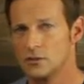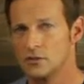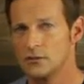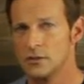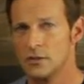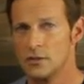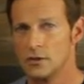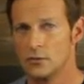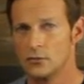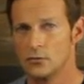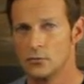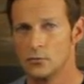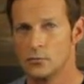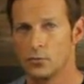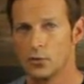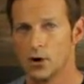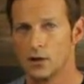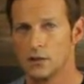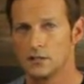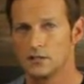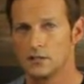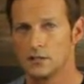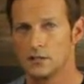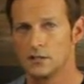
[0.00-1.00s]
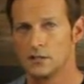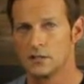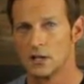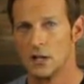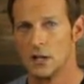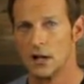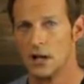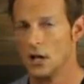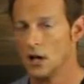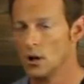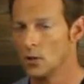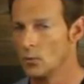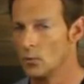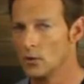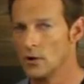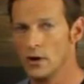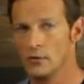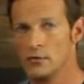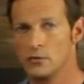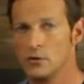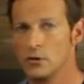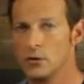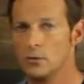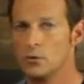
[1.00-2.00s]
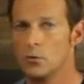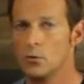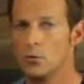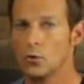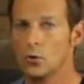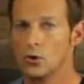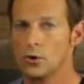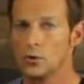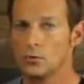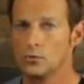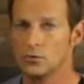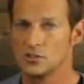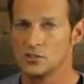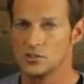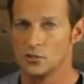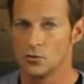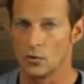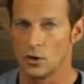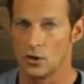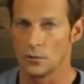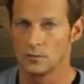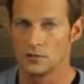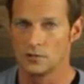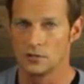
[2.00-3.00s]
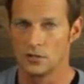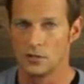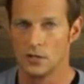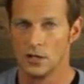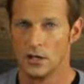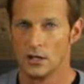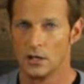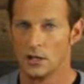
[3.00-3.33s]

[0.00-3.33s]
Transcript: of the interview process, we're never going to be working with scripts,